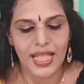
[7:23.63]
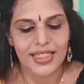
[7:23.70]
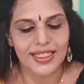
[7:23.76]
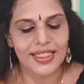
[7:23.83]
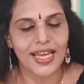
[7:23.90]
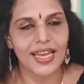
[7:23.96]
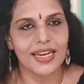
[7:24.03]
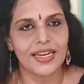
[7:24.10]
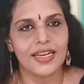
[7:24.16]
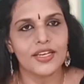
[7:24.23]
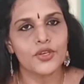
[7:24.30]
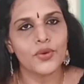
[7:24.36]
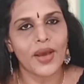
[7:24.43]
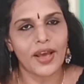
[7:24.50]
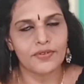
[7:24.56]
Then
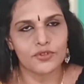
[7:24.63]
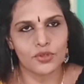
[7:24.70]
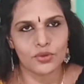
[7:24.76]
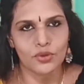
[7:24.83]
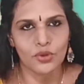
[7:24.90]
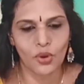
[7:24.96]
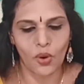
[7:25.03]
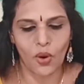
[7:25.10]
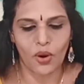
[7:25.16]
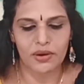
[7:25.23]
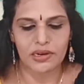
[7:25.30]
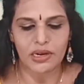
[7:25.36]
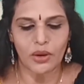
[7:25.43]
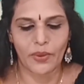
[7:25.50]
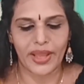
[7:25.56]
you have to go
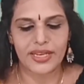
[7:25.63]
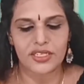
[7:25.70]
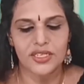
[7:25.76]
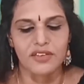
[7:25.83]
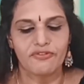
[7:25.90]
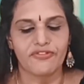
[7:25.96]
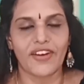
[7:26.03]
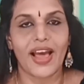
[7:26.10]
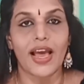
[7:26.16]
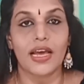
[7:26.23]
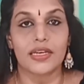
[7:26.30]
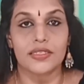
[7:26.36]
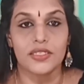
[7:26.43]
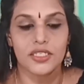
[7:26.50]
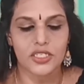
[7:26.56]
on narrating
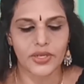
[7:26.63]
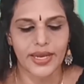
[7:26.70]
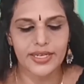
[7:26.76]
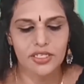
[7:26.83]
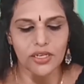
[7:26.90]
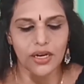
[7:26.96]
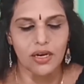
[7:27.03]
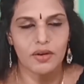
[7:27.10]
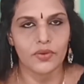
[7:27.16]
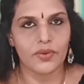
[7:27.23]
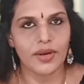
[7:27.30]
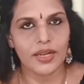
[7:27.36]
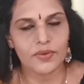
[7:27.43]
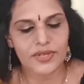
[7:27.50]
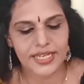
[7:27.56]
facts, data,
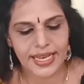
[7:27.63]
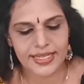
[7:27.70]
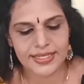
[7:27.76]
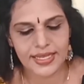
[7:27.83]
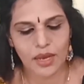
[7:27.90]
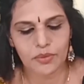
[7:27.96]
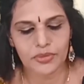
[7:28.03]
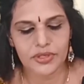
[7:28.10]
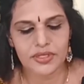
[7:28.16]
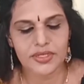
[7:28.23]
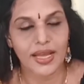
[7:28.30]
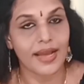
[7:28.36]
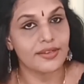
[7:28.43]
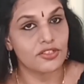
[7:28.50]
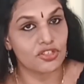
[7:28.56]
relevant
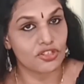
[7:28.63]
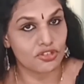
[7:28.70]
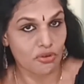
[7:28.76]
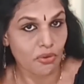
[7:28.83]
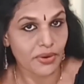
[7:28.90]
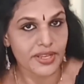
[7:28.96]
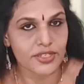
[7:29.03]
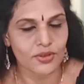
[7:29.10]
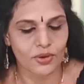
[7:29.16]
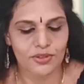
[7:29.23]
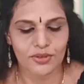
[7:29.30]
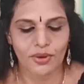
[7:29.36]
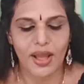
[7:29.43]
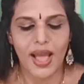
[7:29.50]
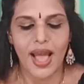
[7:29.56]
examples and stories
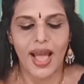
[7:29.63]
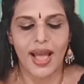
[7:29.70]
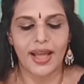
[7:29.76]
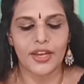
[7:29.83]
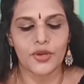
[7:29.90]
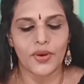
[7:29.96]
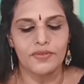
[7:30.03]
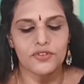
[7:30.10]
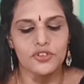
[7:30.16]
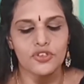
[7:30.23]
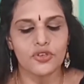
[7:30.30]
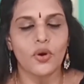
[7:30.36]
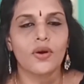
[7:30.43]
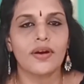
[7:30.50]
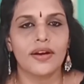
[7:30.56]
also, and you have to
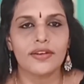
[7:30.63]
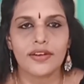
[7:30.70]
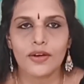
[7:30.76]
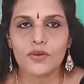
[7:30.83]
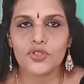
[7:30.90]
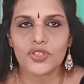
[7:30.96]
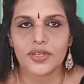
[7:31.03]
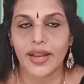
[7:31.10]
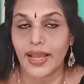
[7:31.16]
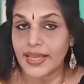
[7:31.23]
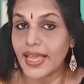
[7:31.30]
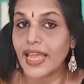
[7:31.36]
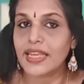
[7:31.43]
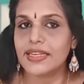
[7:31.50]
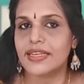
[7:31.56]
draw conclusion
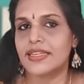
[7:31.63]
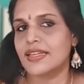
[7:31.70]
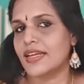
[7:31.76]
again in